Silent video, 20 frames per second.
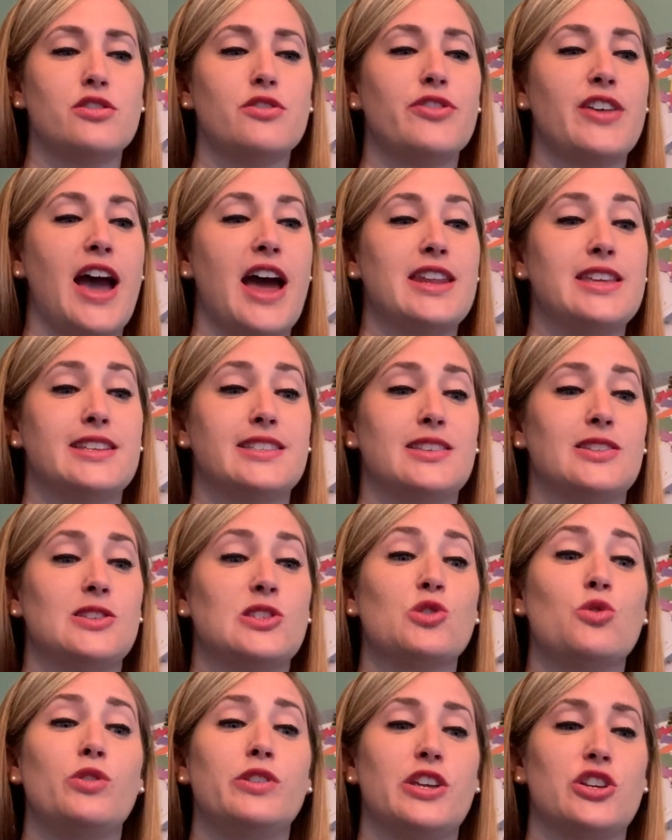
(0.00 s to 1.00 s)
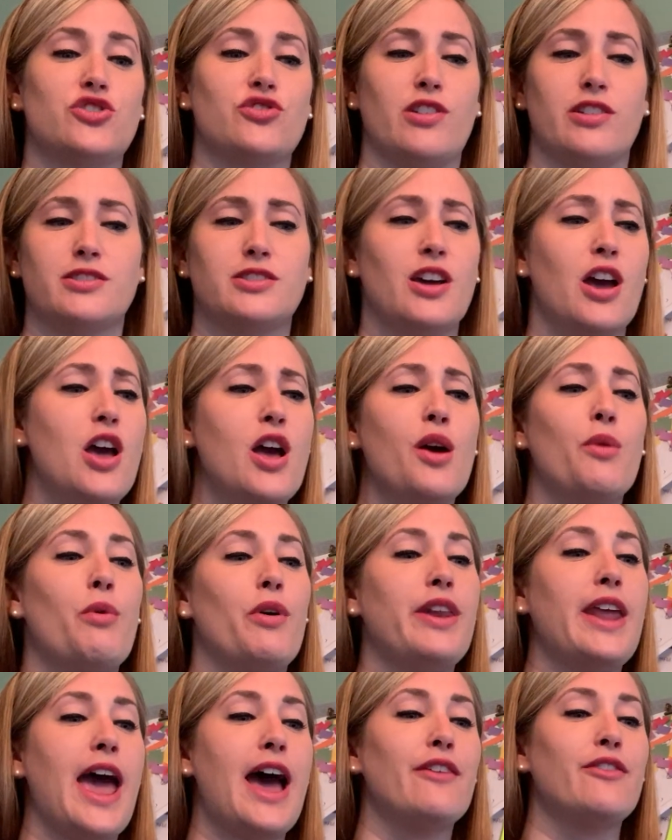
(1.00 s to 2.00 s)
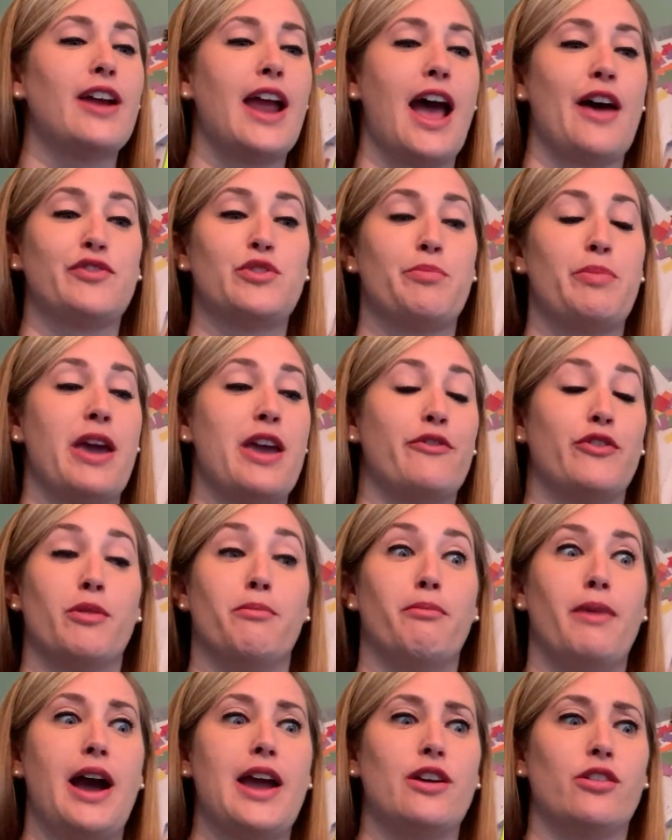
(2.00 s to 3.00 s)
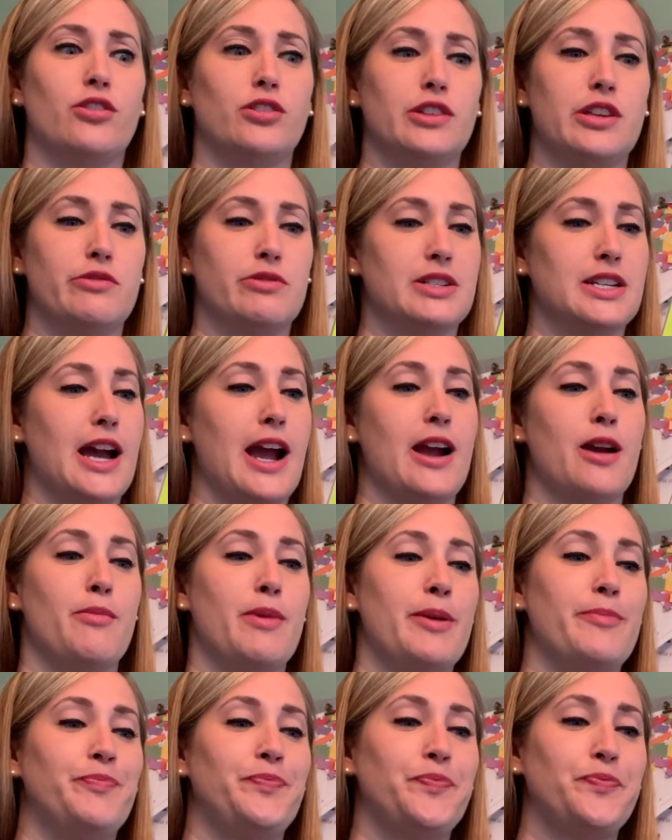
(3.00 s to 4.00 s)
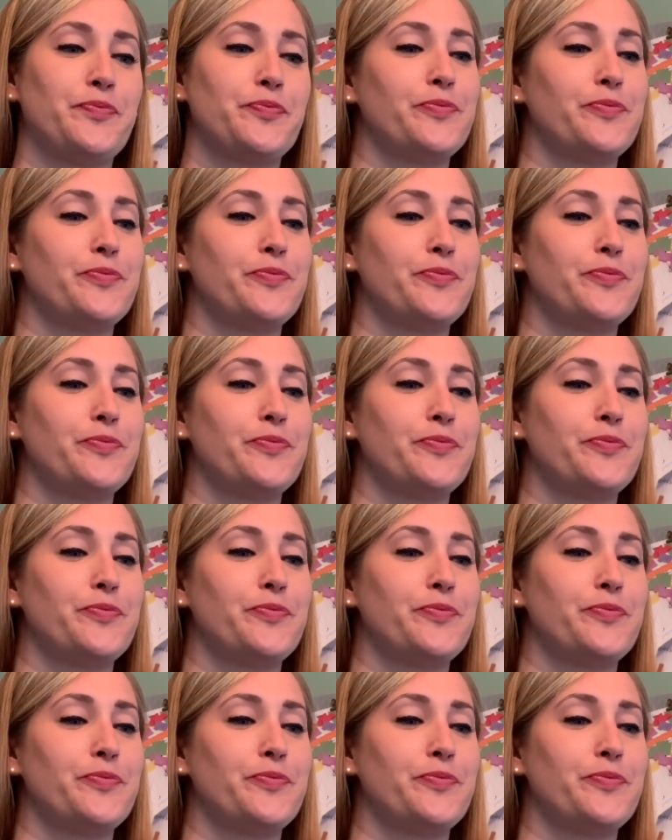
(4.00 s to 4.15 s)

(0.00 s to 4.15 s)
Thaddeus and the school district won't ever have to pay for my early retirement.